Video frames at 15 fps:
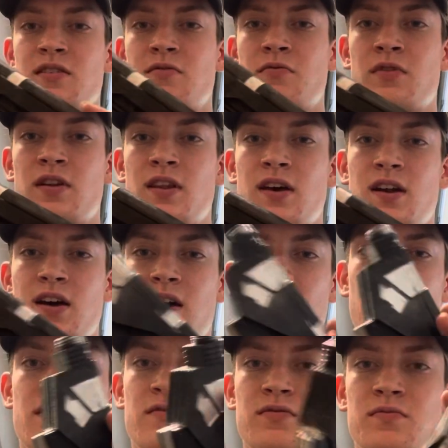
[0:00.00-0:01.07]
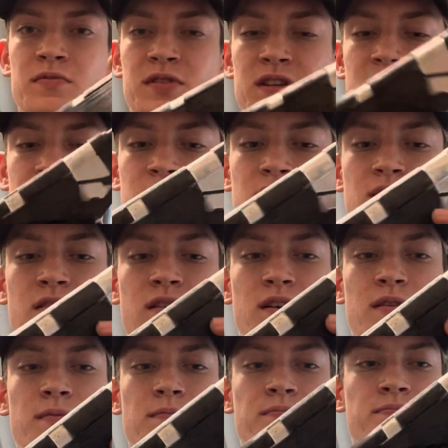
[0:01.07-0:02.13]
one that I have, second
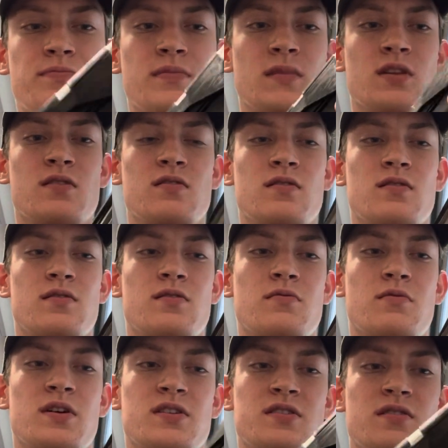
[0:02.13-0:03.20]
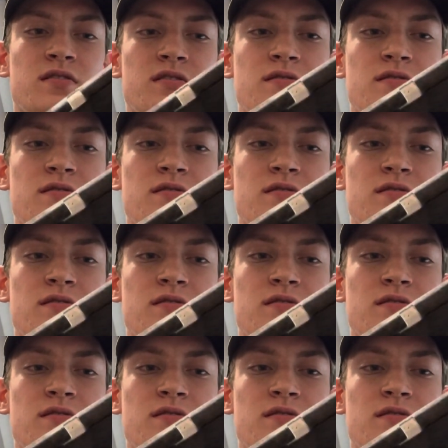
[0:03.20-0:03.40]
Westar